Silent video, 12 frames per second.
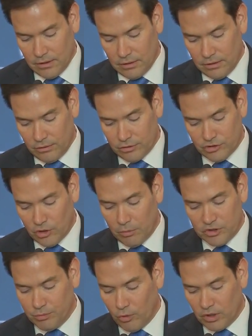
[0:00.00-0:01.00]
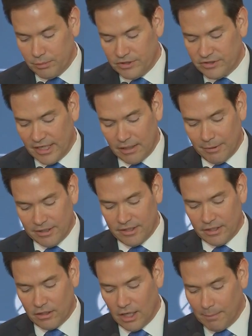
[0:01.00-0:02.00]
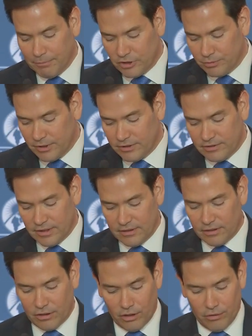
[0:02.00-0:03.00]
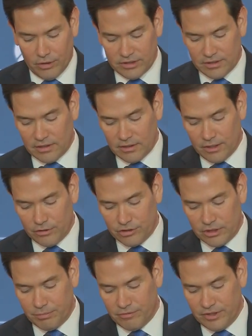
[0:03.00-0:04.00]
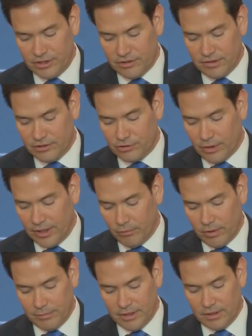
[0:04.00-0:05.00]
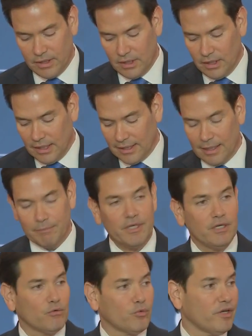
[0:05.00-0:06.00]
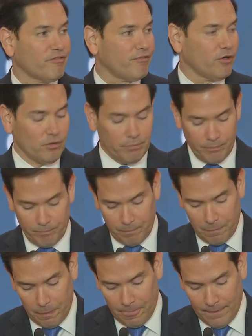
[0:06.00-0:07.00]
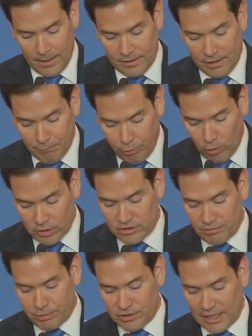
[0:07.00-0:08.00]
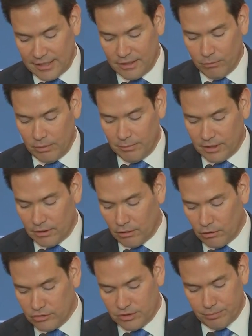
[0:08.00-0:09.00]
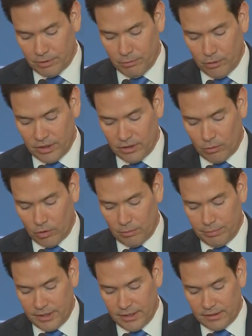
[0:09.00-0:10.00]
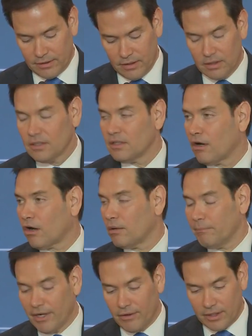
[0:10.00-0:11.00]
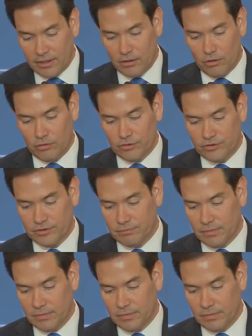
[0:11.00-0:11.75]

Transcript: There is so much more to be said about the accomplishments and the courage and the leadership of each of these great women. And let me reaffirm the importance of protecting women and girls and promoting their well-being are American goals.